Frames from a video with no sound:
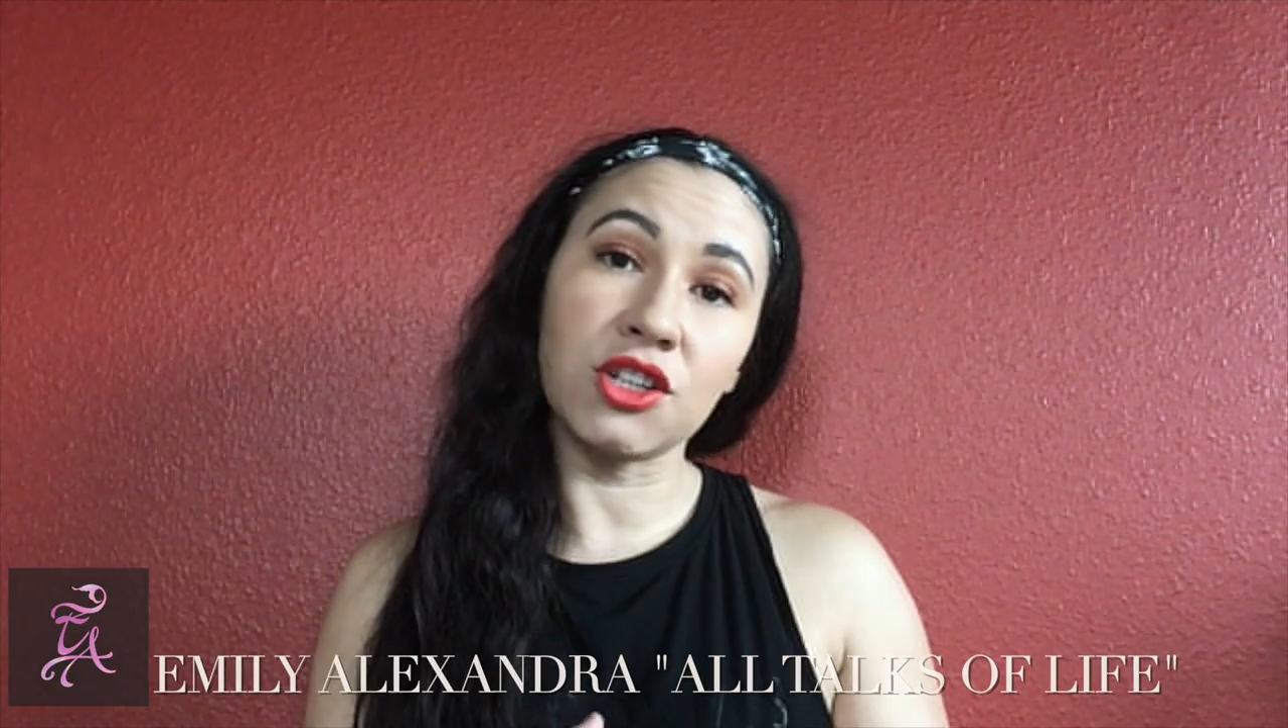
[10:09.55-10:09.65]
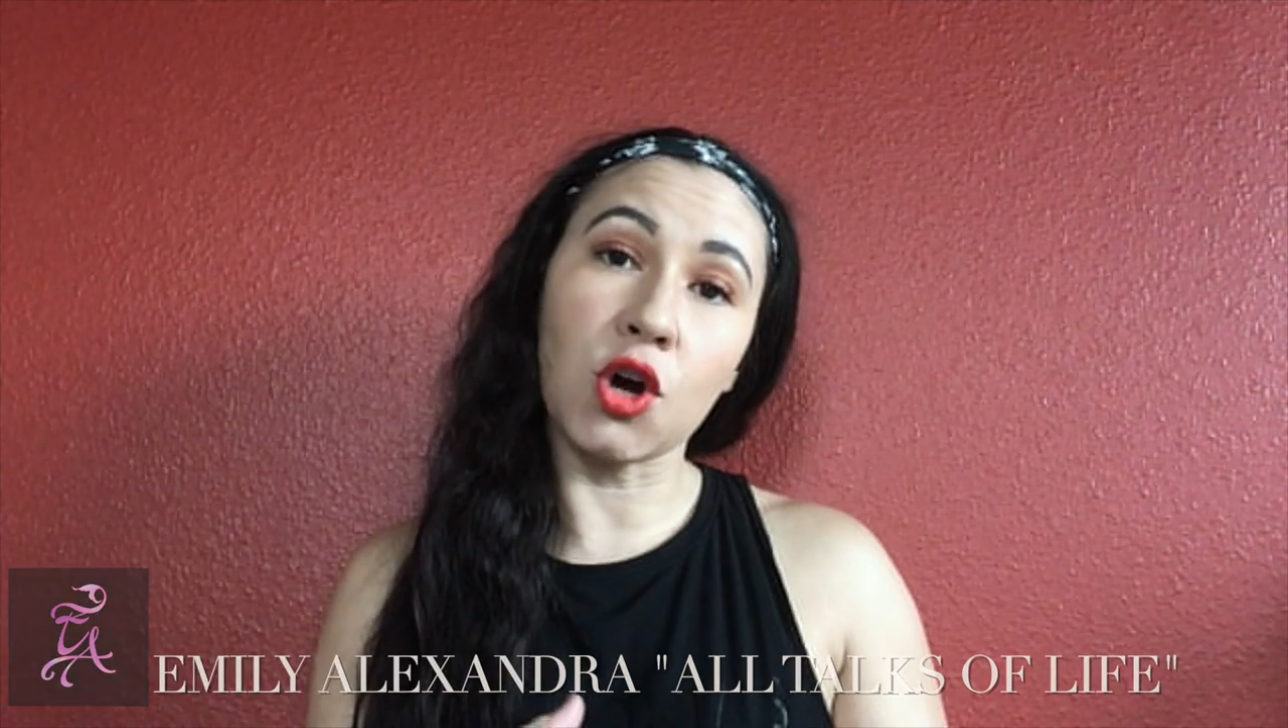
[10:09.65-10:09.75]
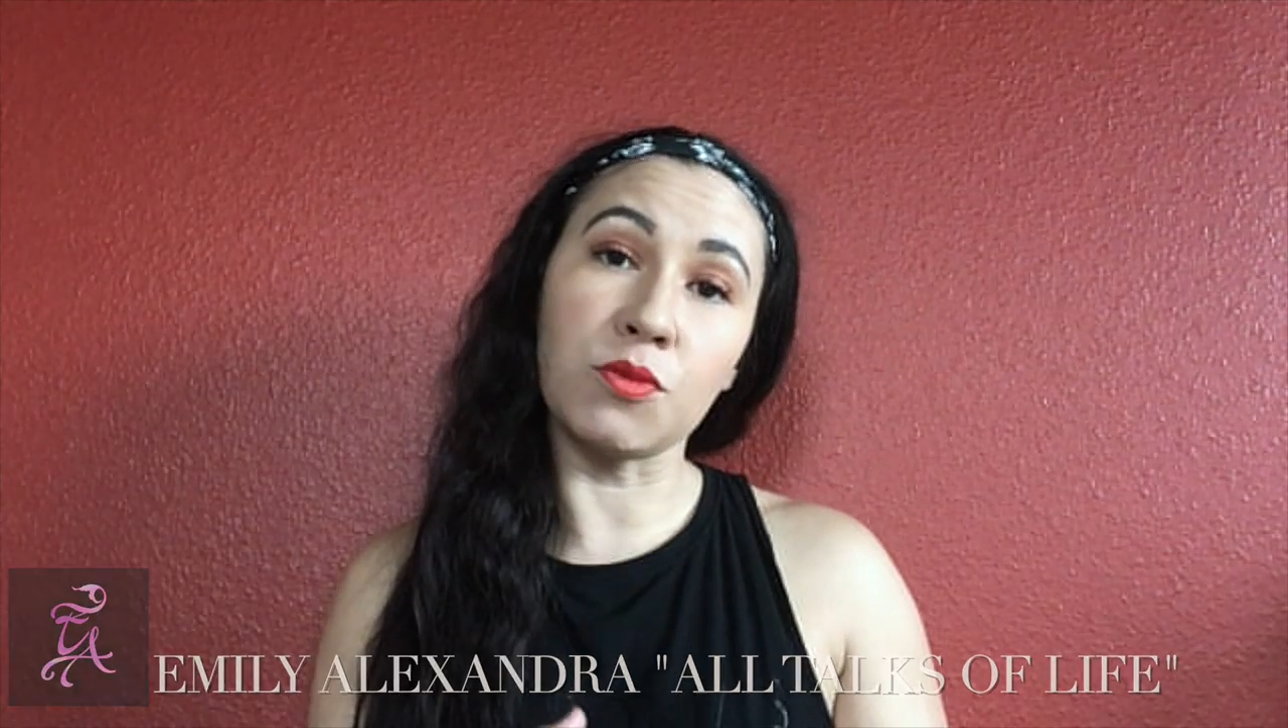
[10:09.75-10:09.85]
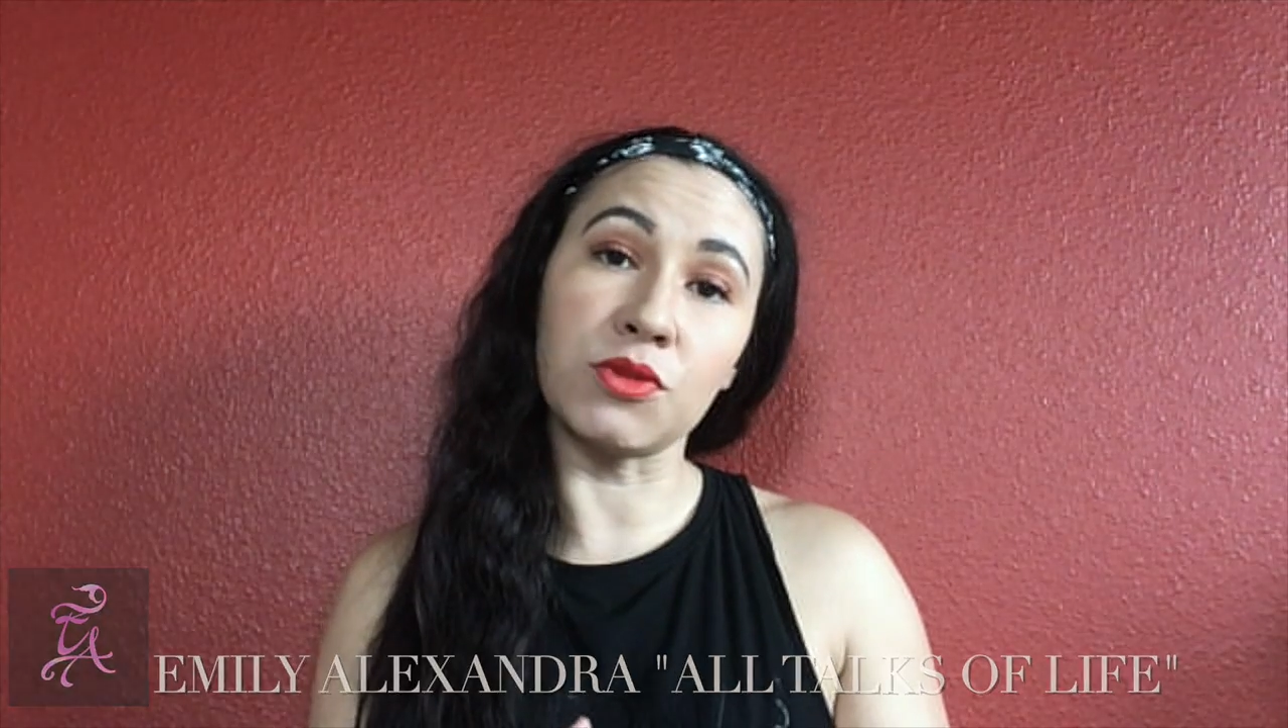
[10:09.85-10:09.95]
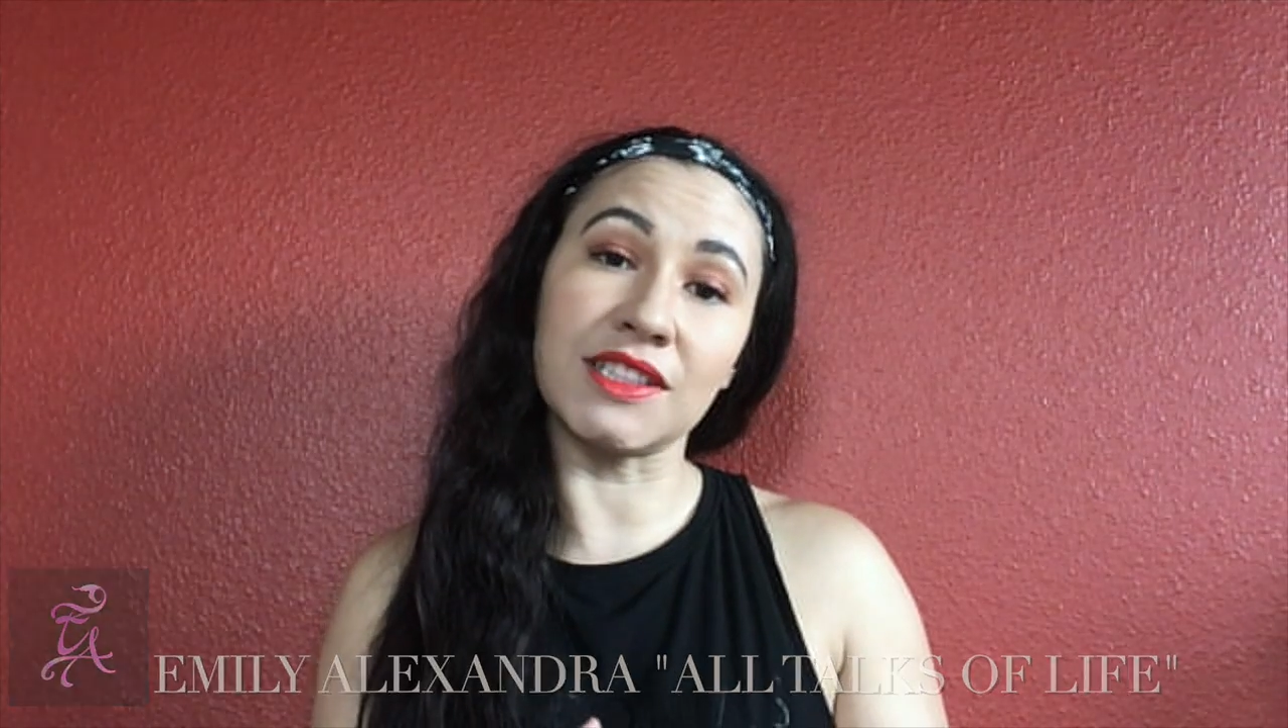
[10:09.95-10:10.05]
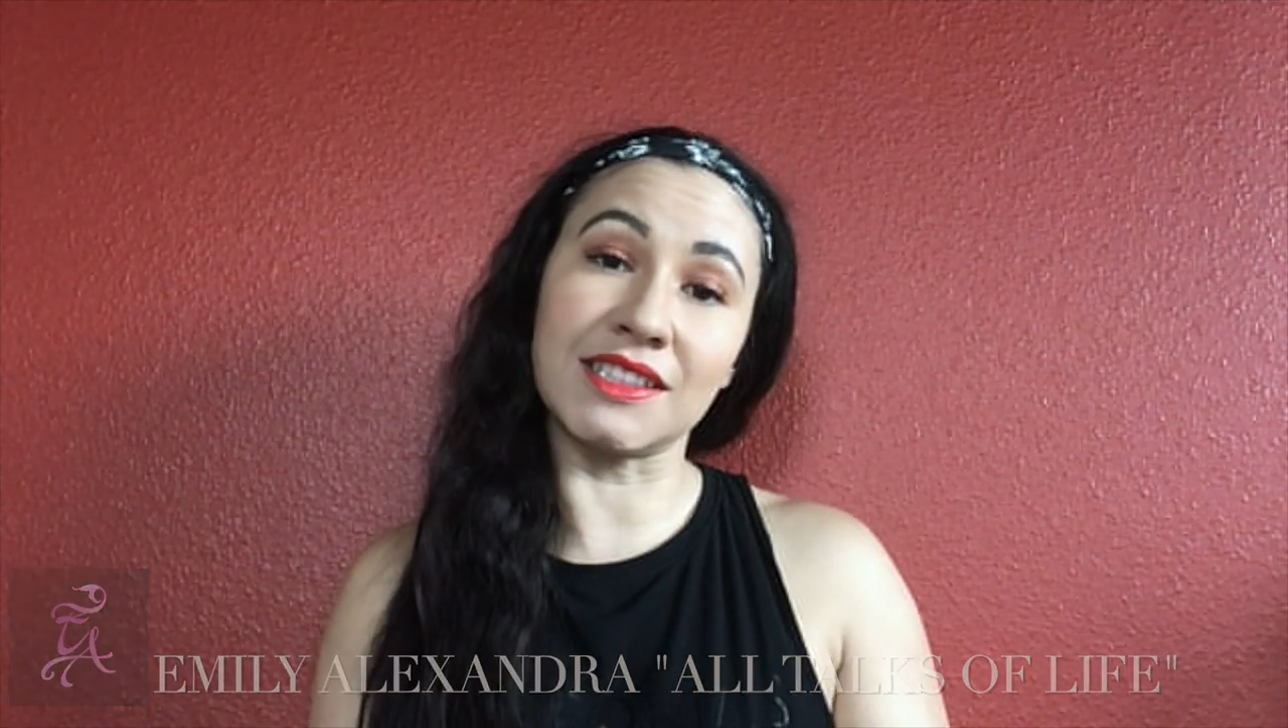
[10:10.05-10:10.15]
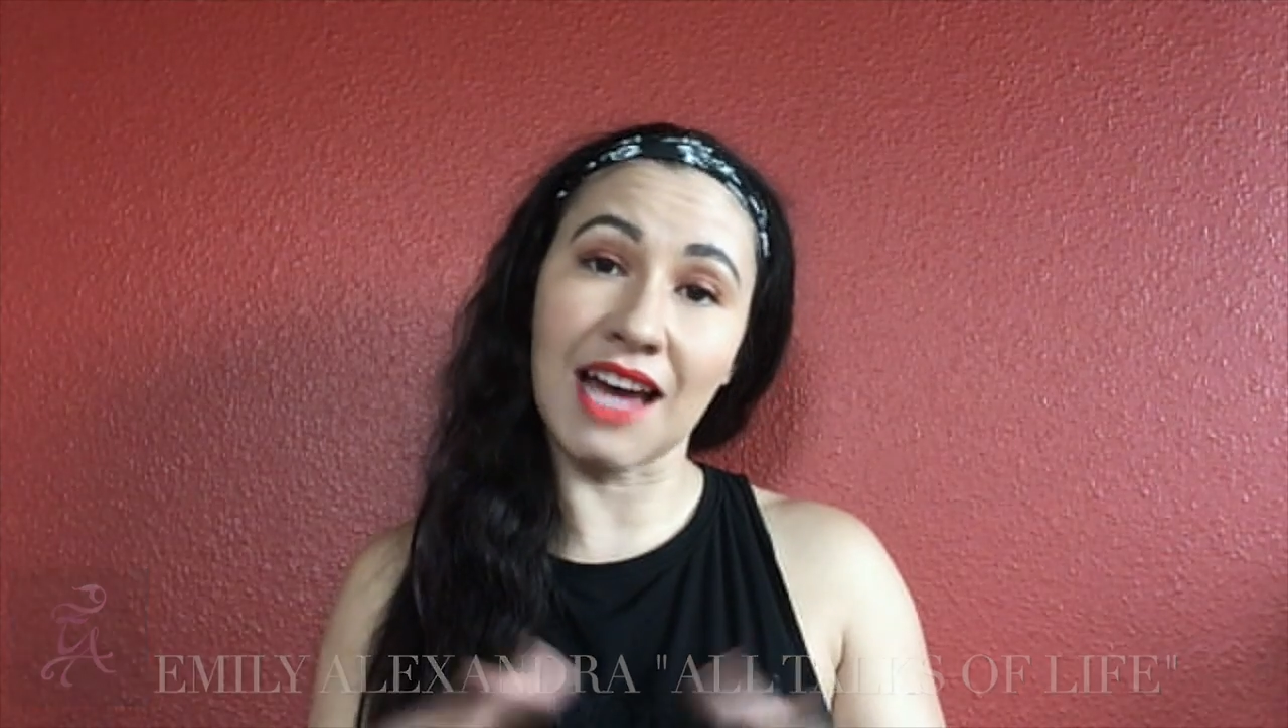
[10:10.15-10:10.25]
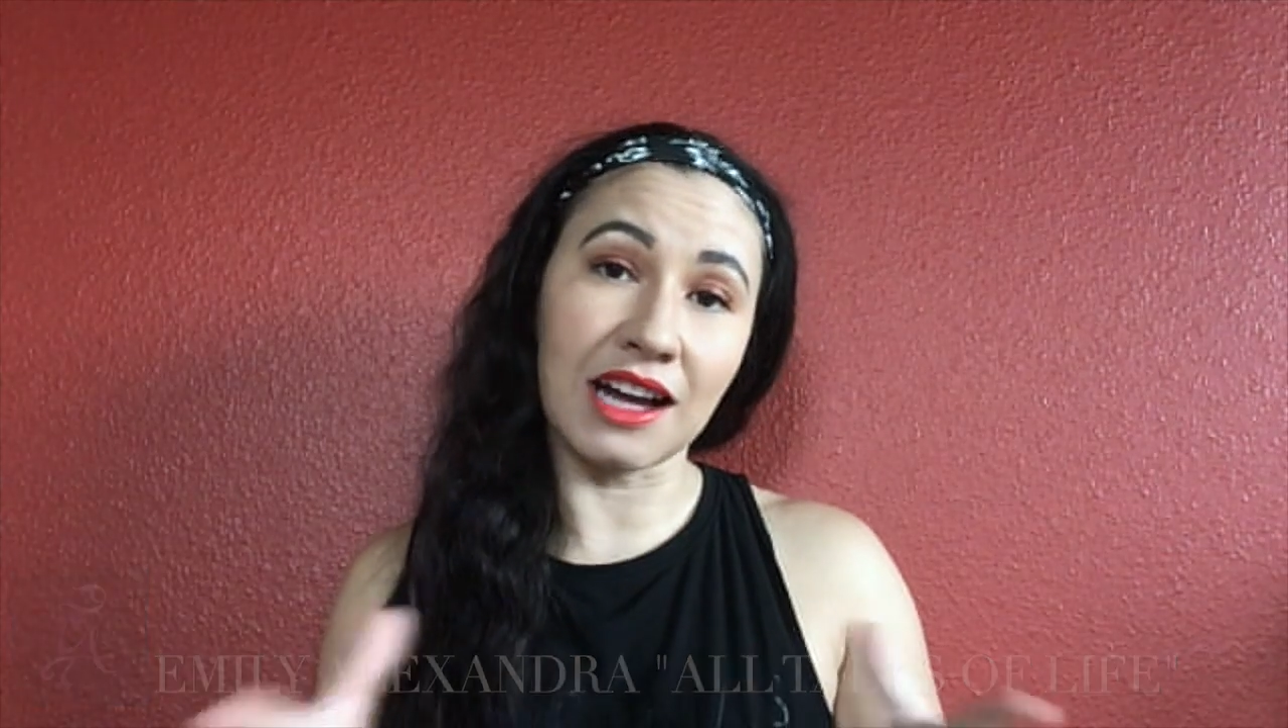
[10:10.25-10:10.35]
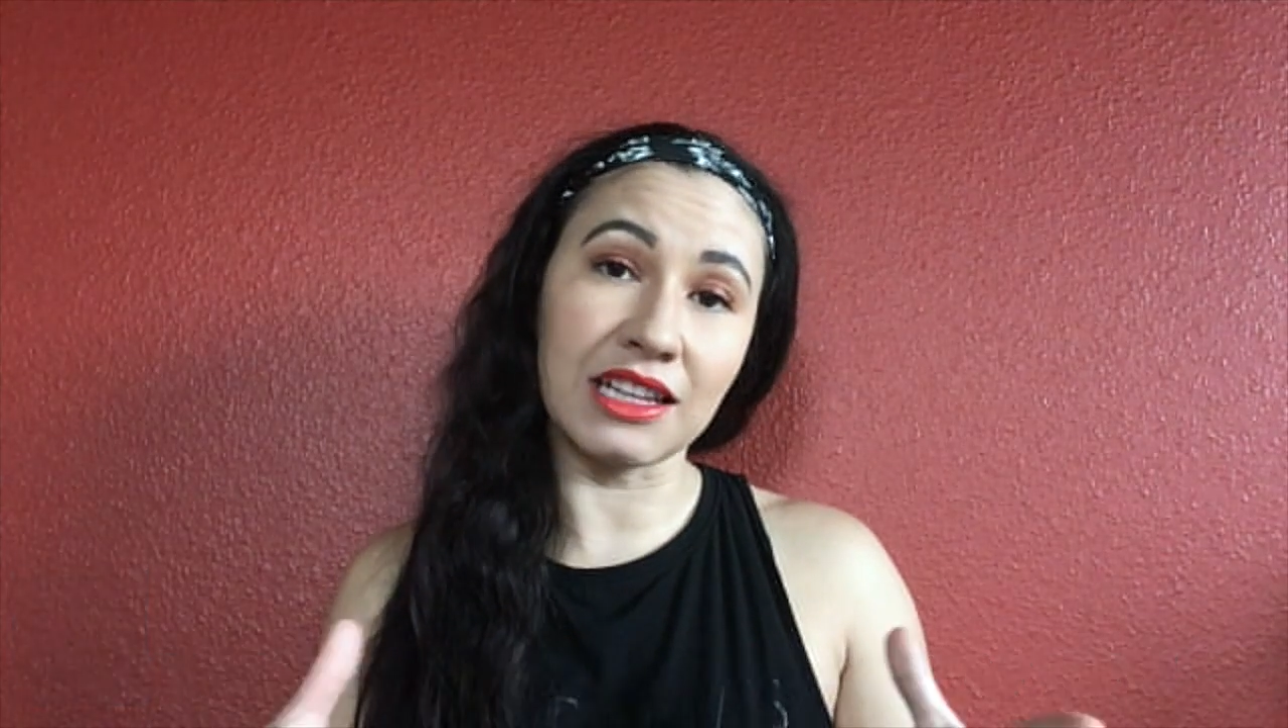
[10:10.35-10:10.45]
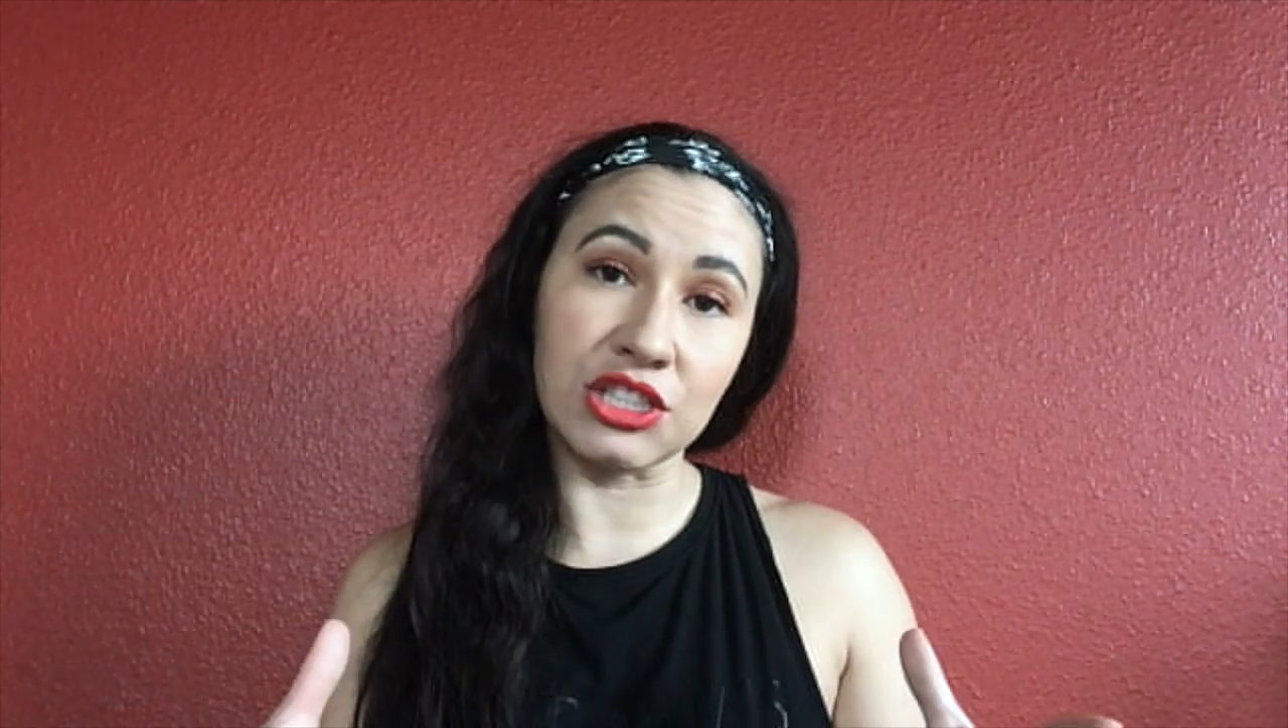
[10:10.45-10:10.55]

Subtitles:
almost exactly